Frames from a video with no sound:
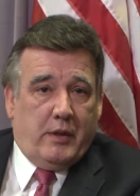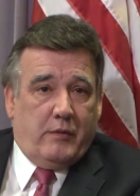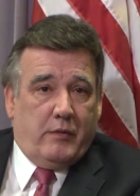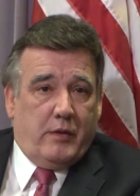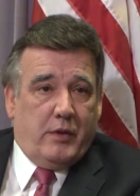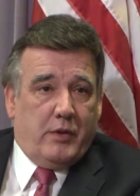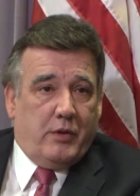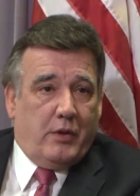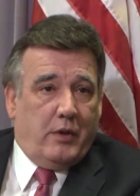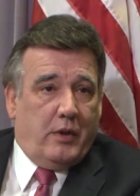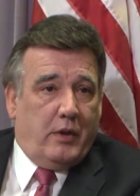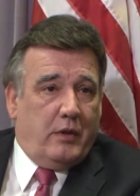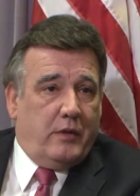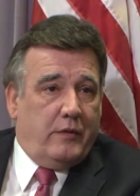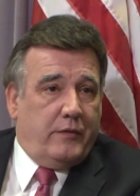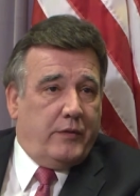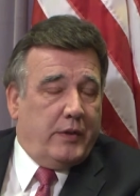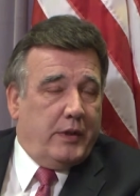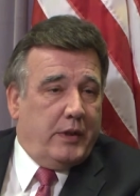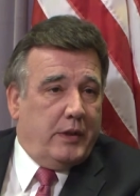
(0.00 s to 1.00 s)

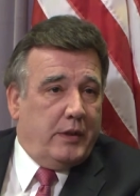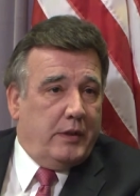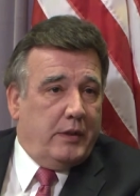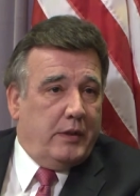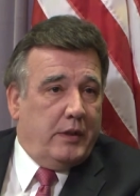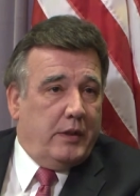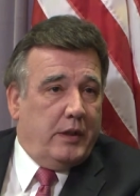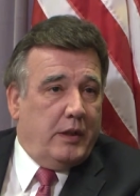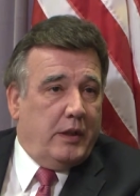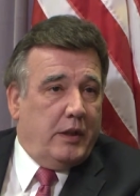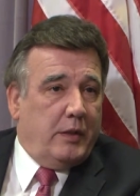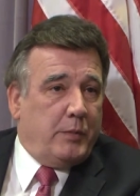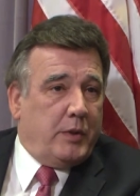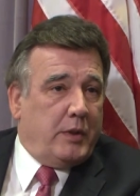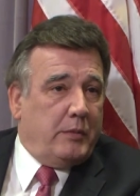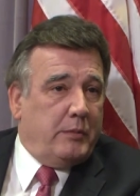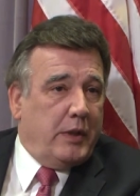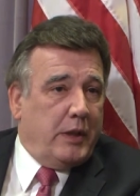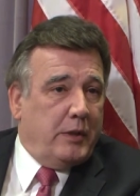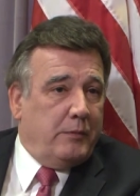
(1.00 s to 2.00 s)
resolve and
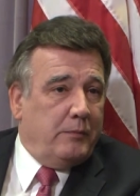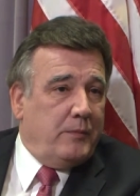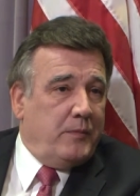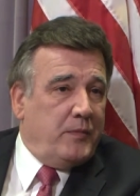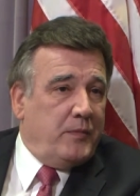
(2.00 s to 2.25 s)
implement